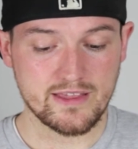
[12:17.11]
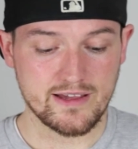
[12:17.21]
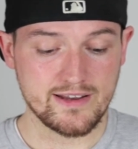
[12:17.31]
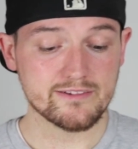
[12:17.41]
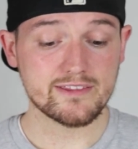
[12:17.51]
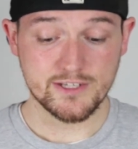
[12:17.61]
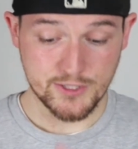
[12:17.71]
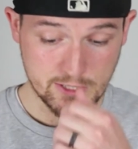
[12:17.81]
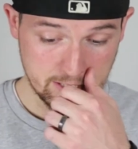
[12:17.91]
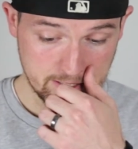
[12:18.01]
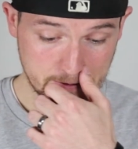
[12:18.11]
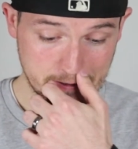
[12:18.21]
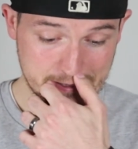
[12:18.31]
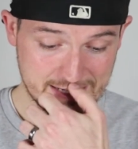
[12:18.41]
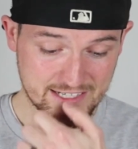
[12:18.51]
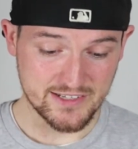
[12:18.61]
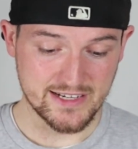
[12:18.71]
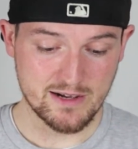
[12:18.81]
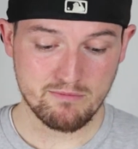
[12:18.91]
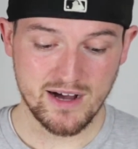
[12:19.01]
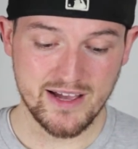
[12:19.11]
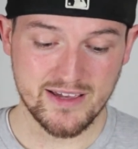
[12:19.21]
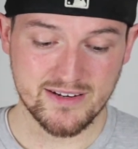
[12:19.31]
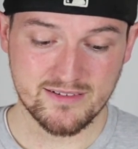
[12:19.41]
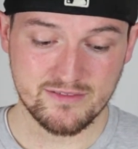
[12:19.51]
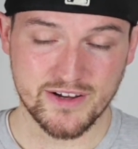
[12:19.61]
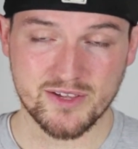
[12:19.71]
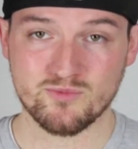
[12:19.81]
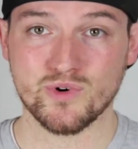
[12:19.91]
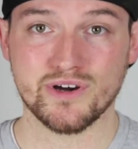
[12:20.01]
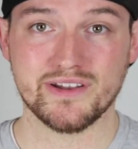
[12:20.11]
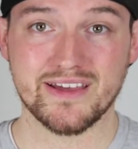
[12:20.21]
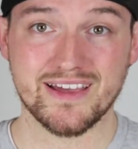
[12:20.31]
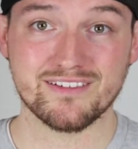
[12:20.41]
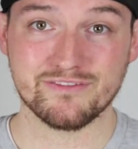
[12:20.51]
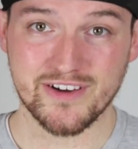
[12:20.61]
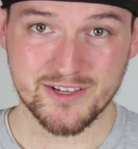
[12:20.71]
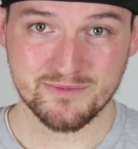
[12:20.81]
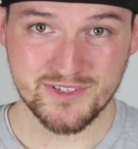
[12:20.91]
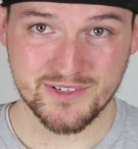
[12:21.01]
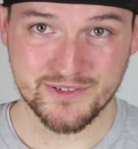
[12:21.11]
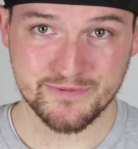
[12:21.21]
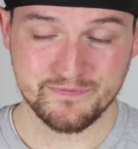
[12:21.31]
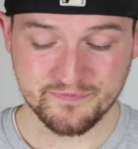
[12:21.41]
another thing that you can do is actually combine Volume 1 and Volume 2.